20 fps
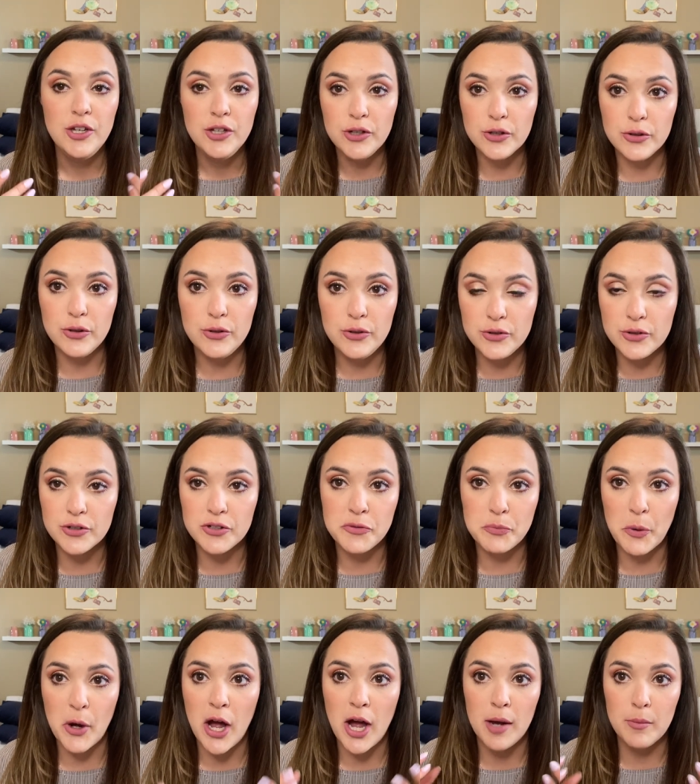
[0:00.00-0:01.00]
you'll lose your
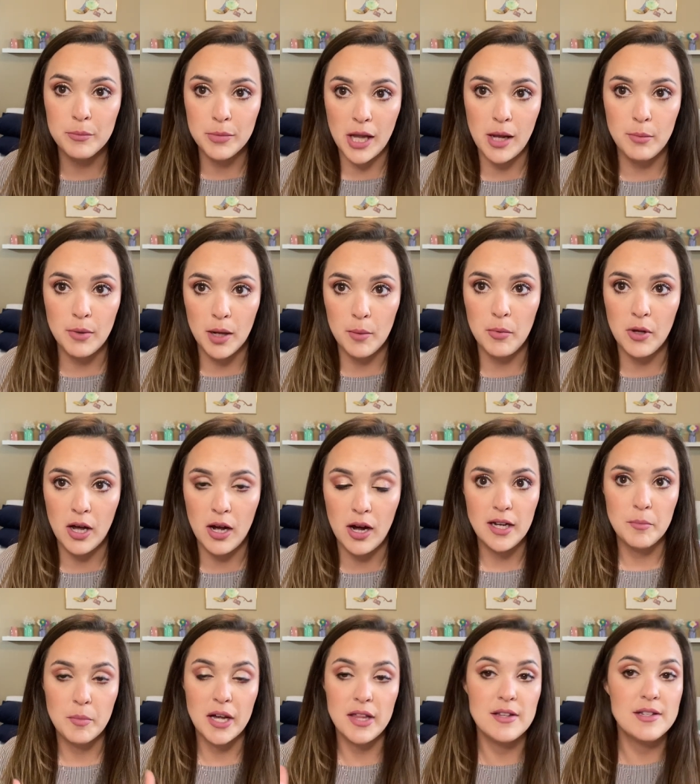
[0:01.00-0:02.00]
spot, blah, blah, blah.
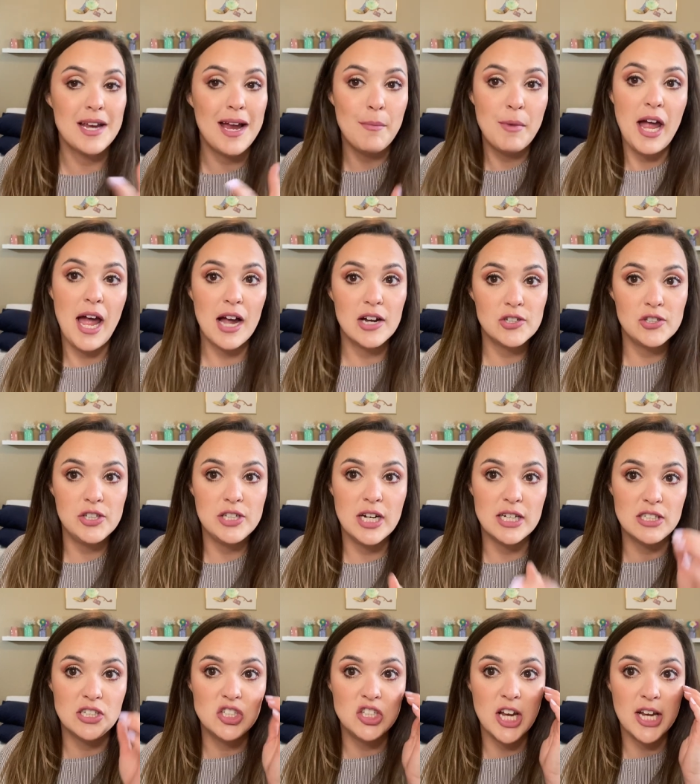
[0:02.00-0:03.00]
By the time I actually
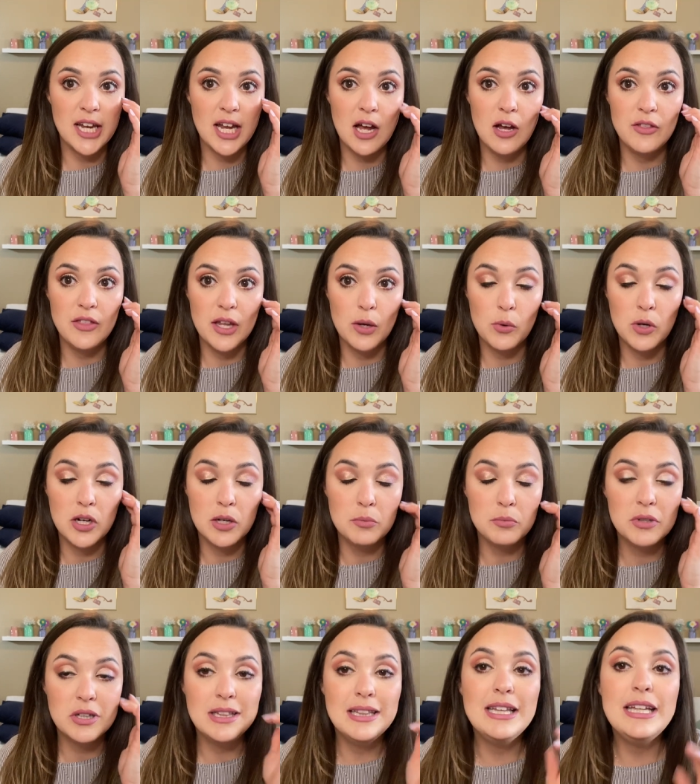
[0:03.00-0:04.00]
got to checkout, they were
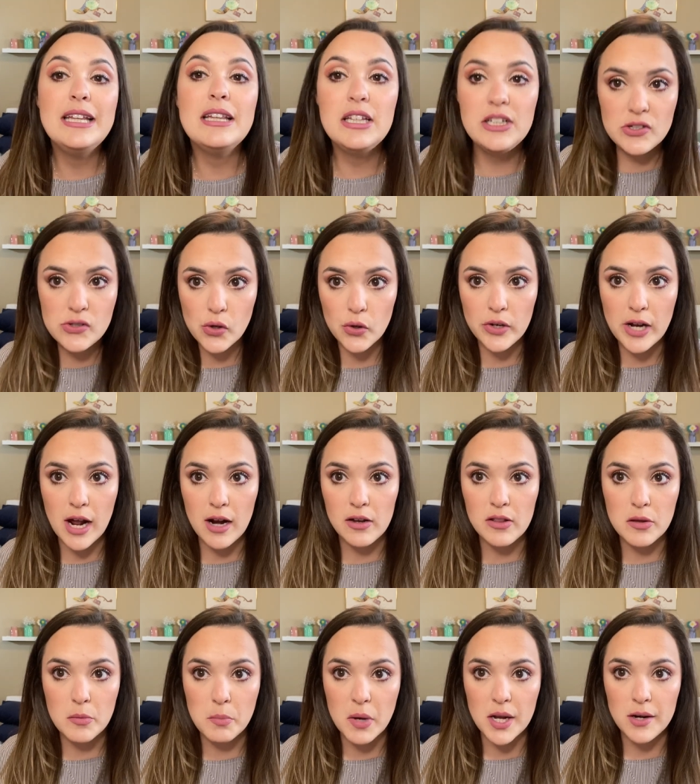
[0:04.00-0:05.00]
completely sold out of
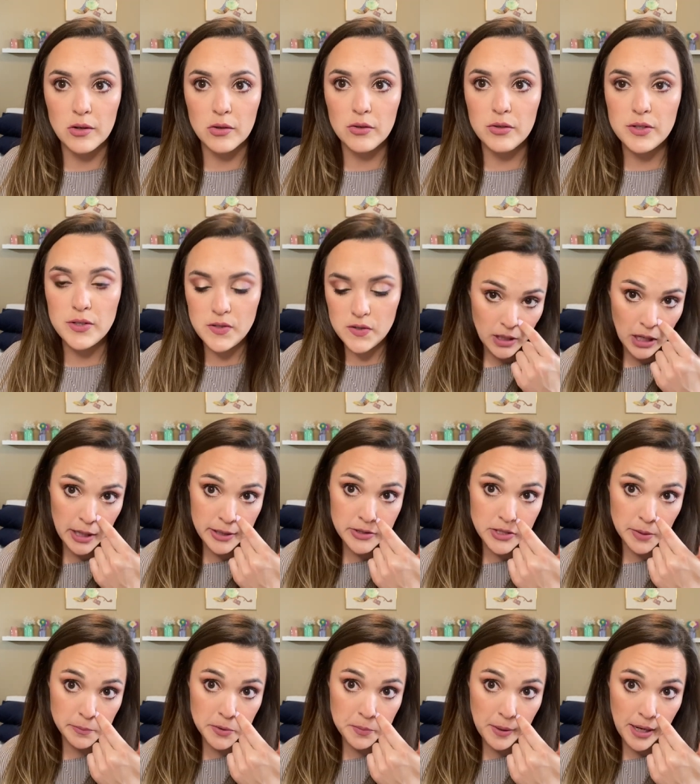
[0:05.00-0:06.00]
the bundles. I
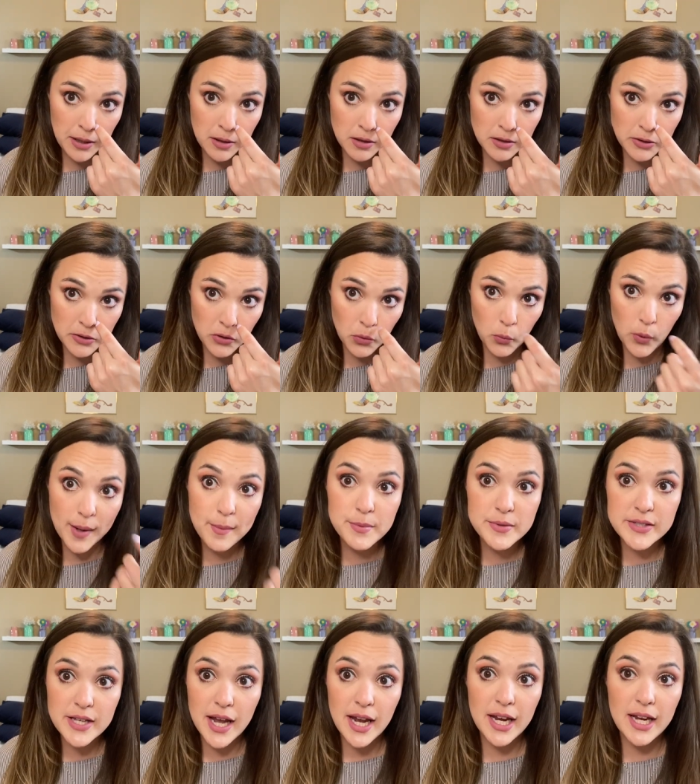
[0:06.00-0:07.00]
jumped back onto the
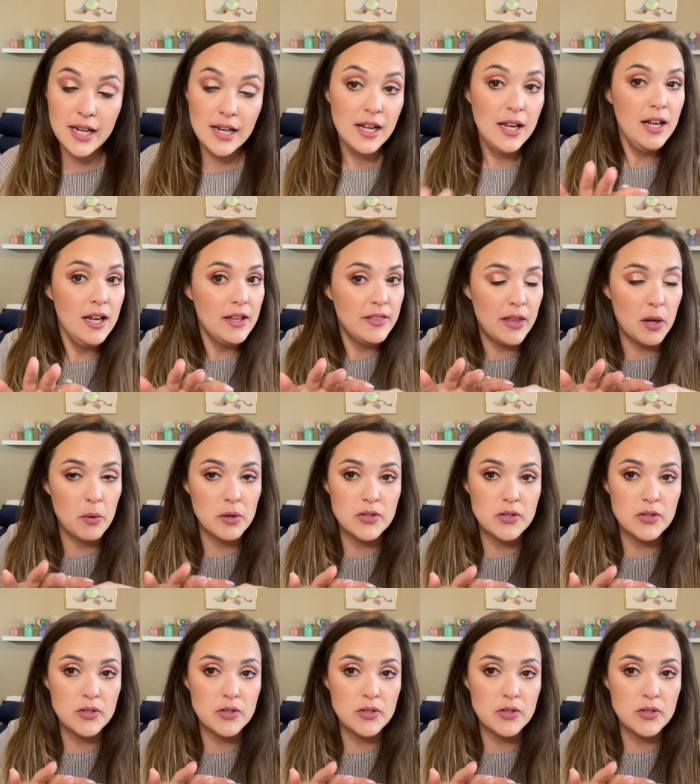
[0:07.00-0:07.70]
website, they were